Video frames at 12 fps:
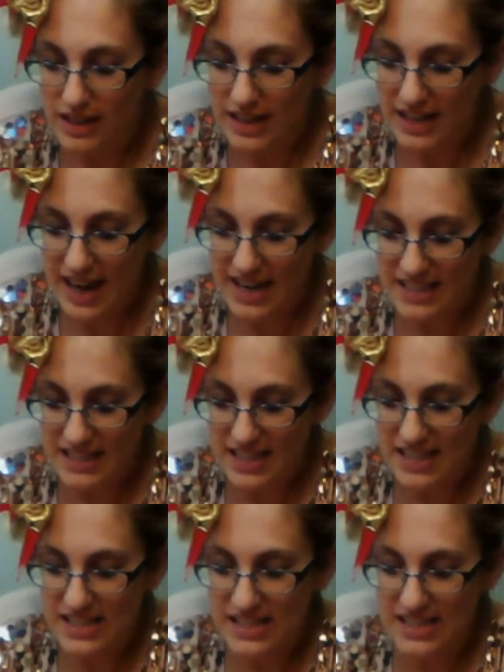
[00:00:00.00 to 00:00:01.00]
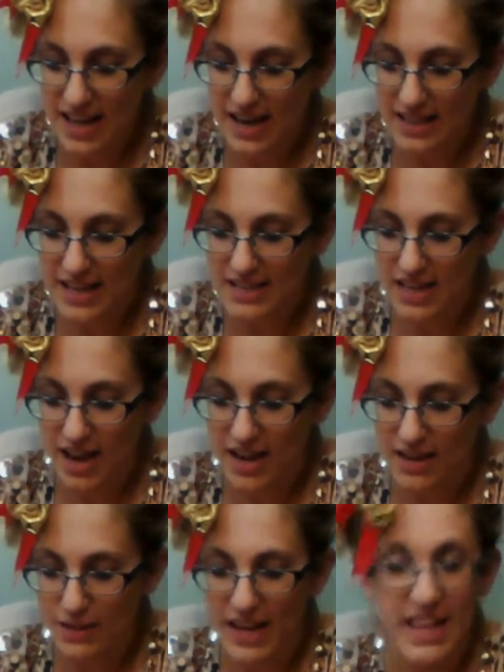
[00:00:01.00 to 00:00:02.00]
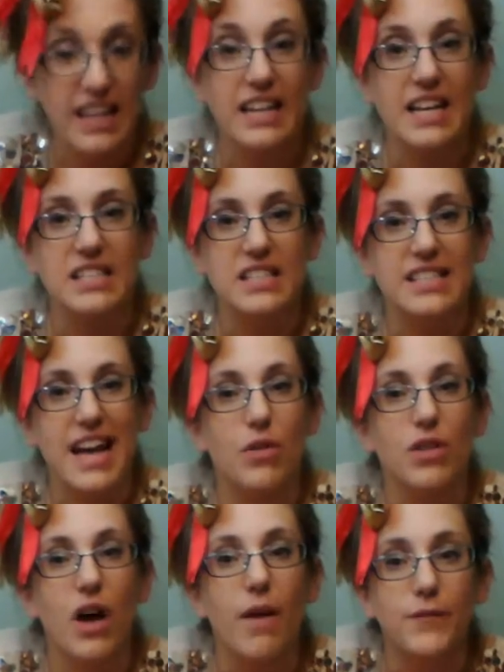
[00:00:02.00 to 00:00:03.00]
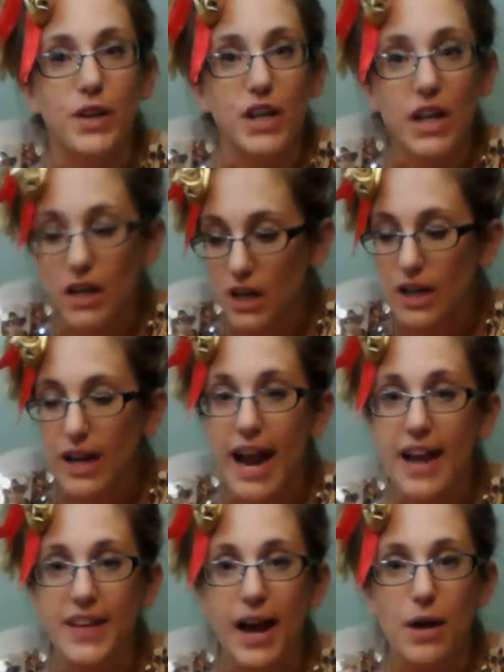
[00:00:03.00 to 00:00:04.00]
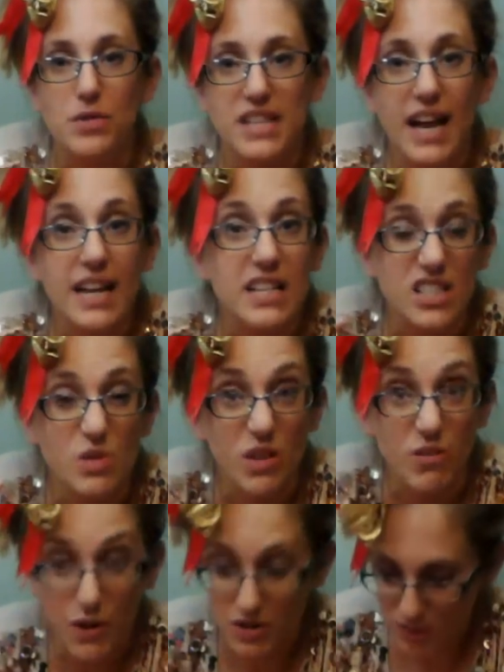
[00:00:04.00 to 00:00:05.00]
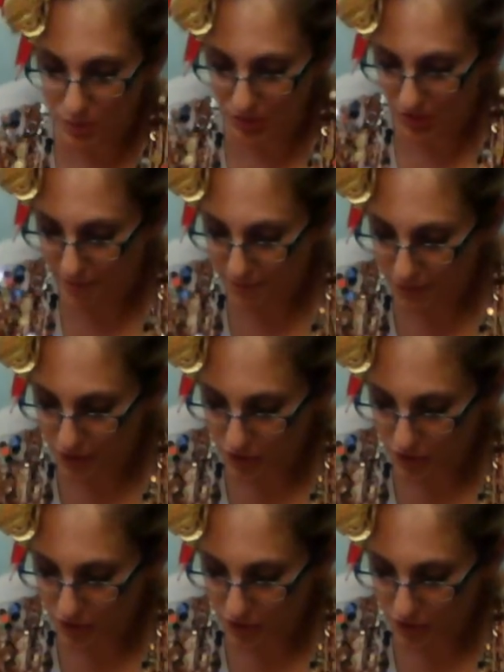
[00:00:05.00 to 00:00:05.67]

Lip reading: it has the inside that's kind of like a nice down comforter, and the outside it's a reversible comforter,